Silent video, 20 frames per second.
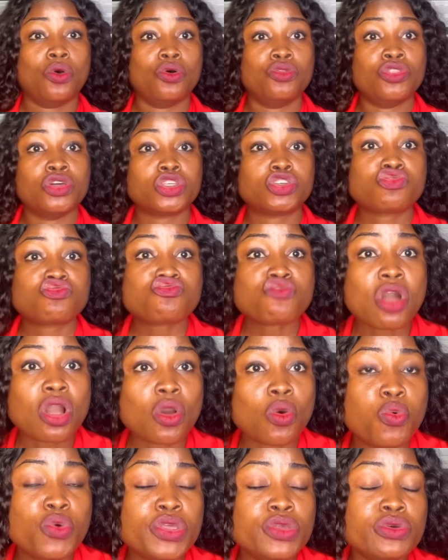The truck
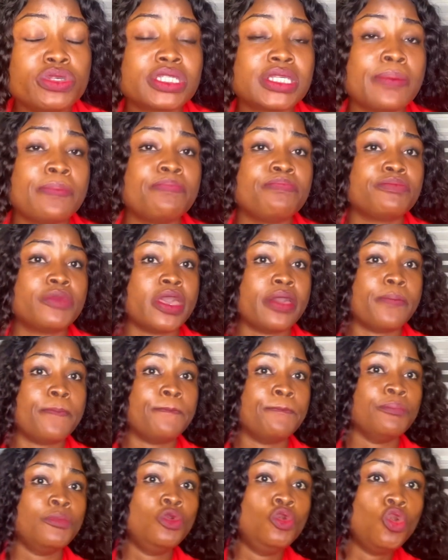we use in
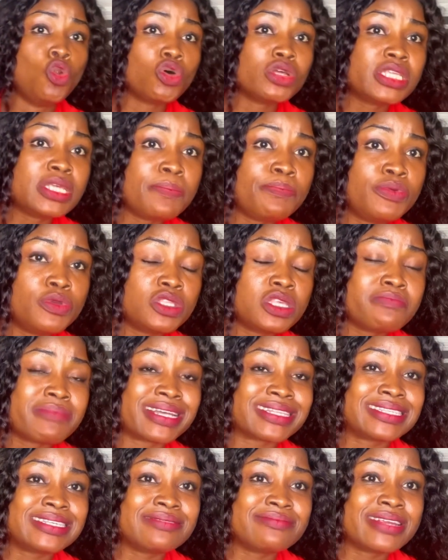loading building
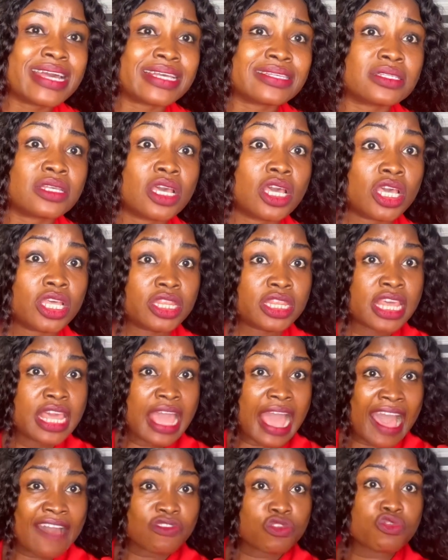materials, they
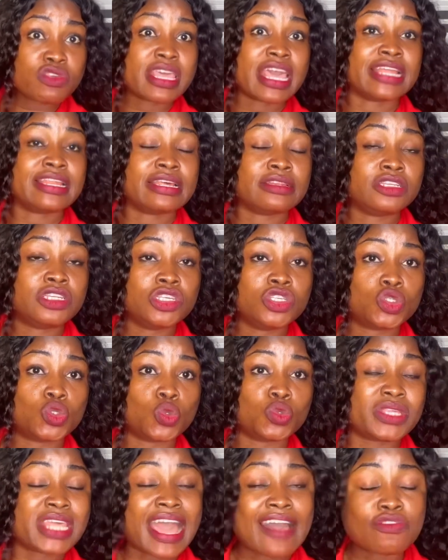have to get the
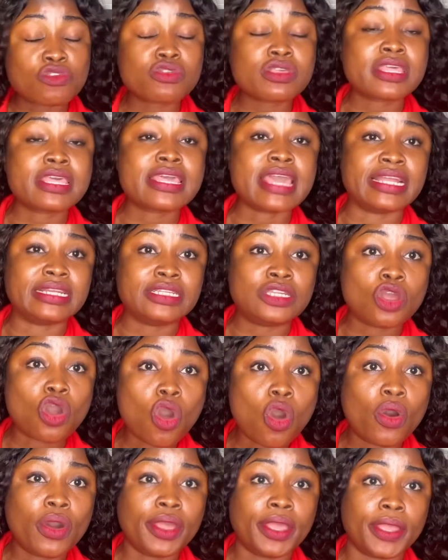diesel, they have to get the
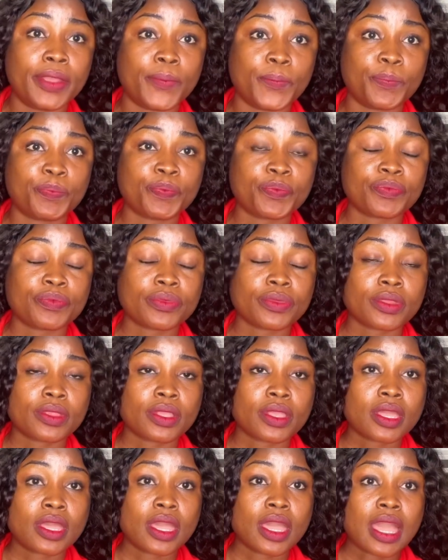oil,
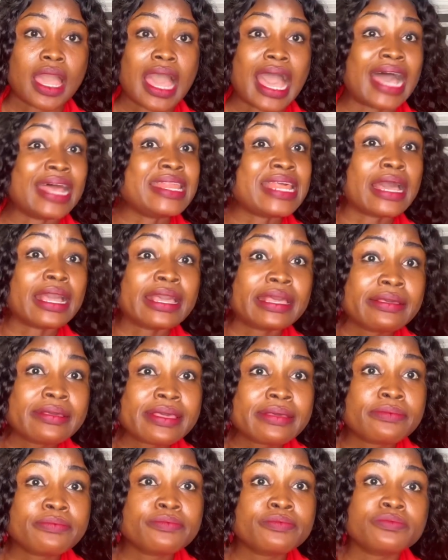and
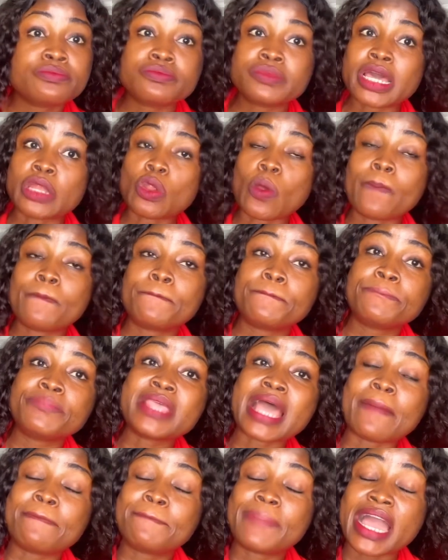
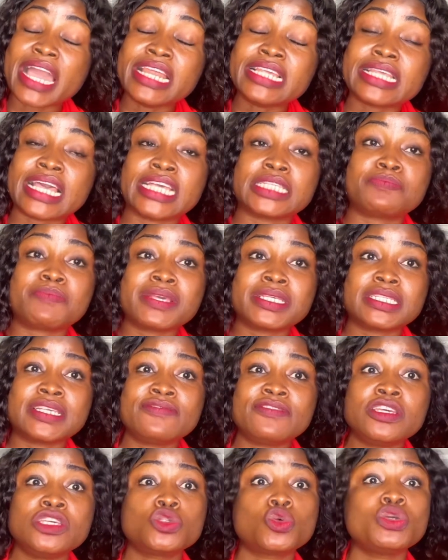they are buying it
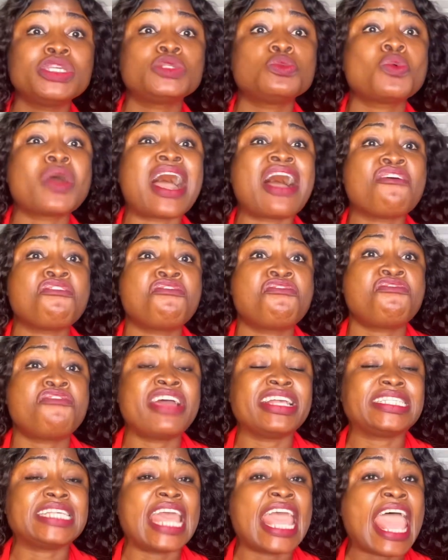expensive, so it will
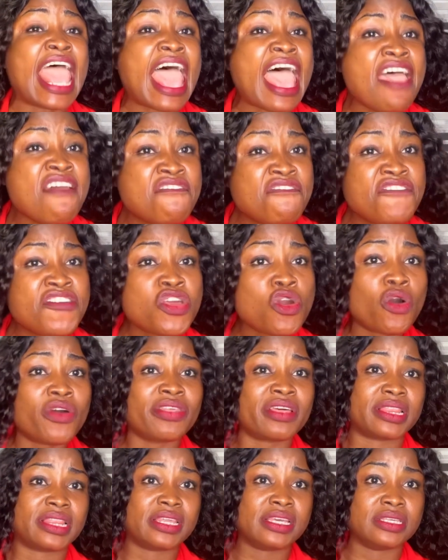affect every
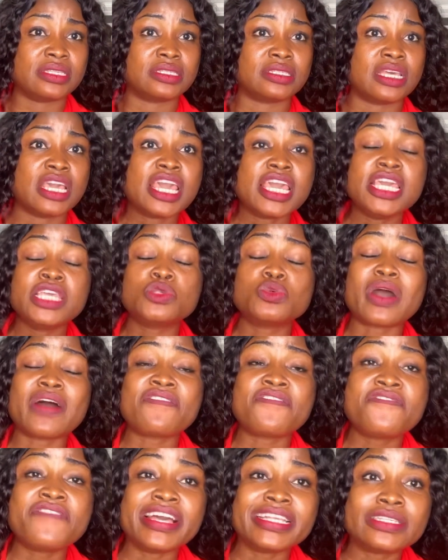other things. It will
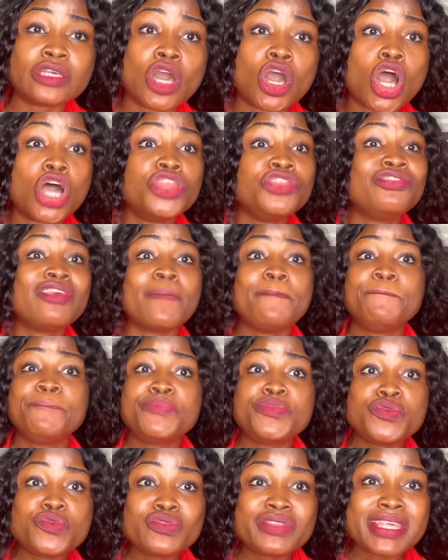affect the
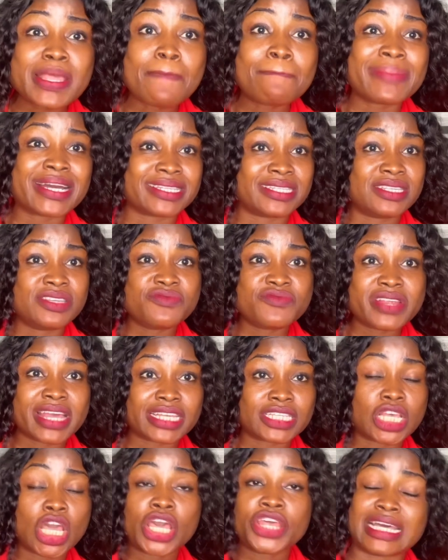building
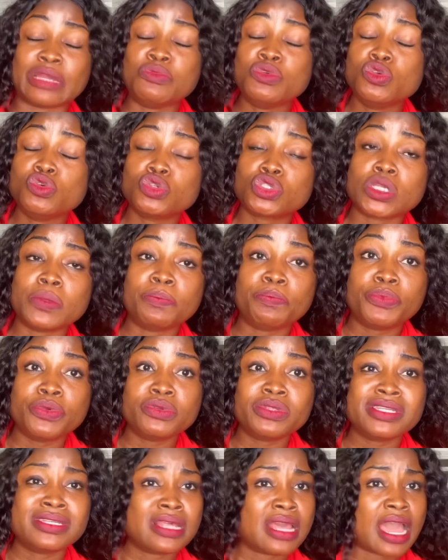materials used in
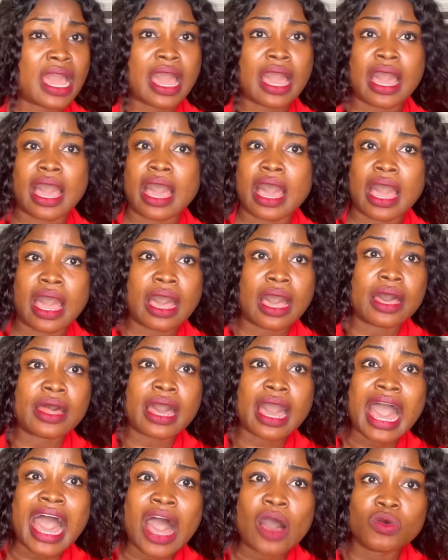building
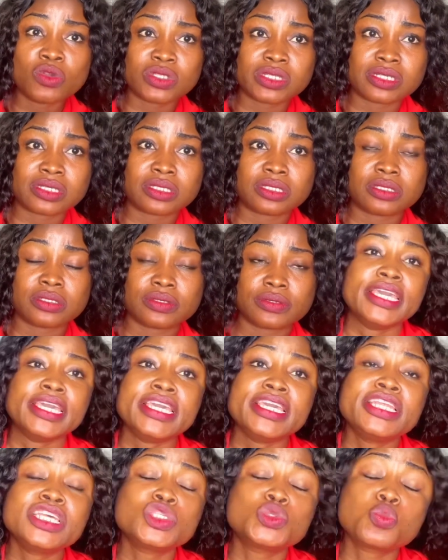houses.
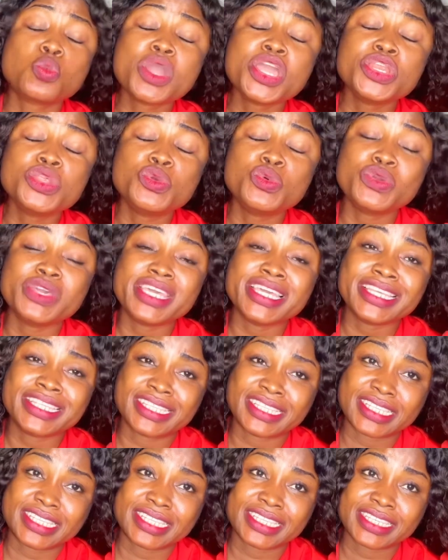It is when you eat,
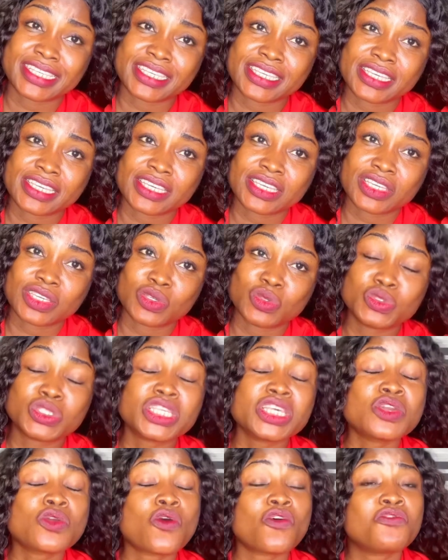you
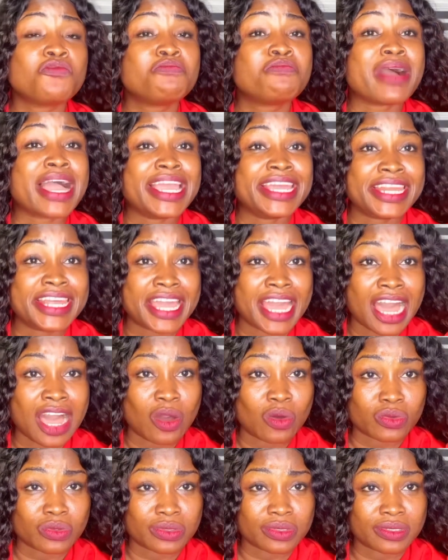think of buying a
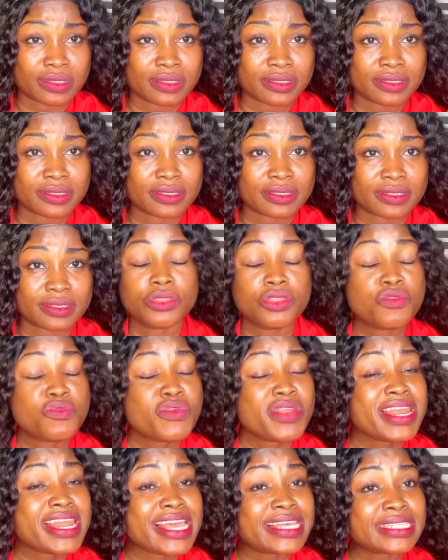house. The
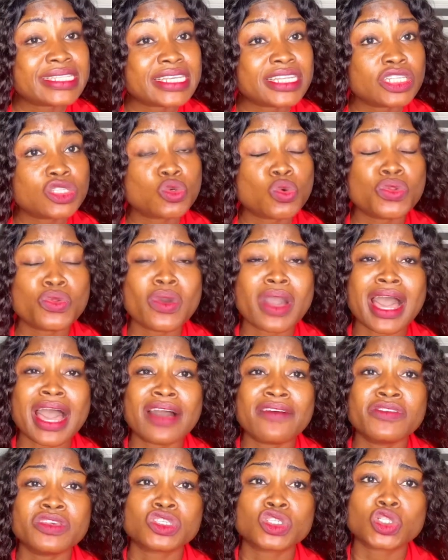real estate is going to
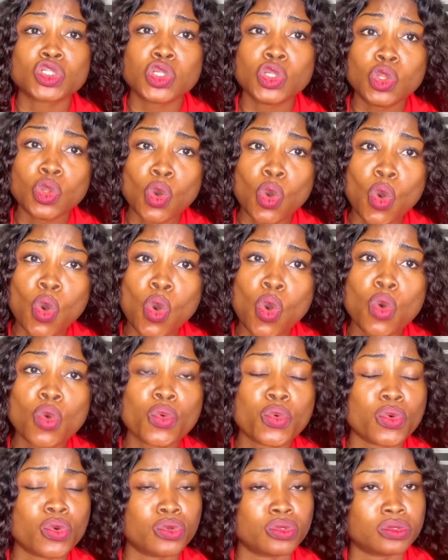have a slow
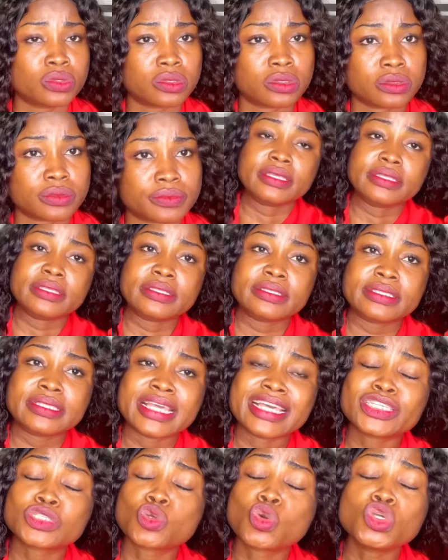growth.
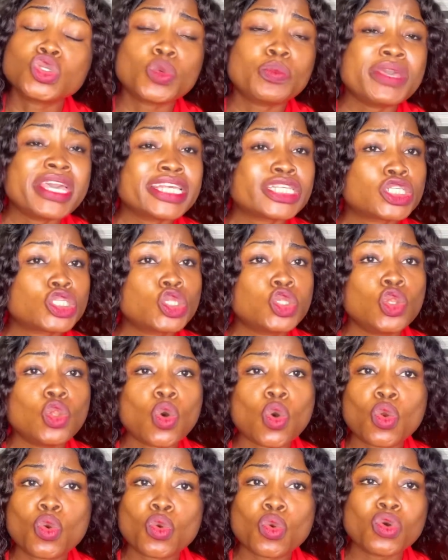There's going to be a
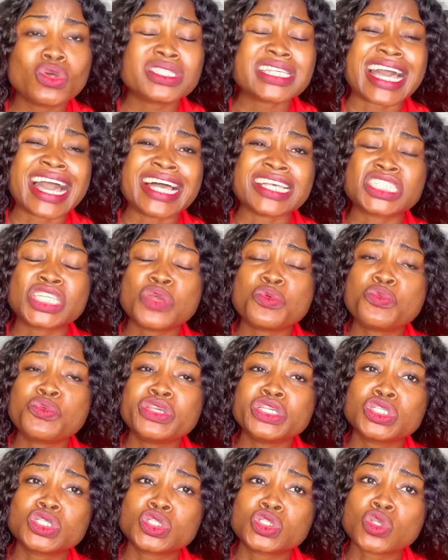slow growth as a
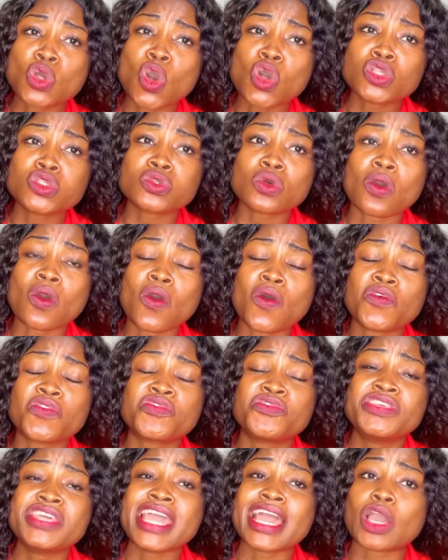result
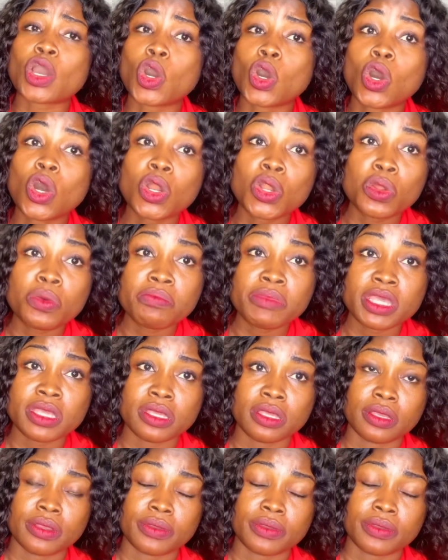of the economy.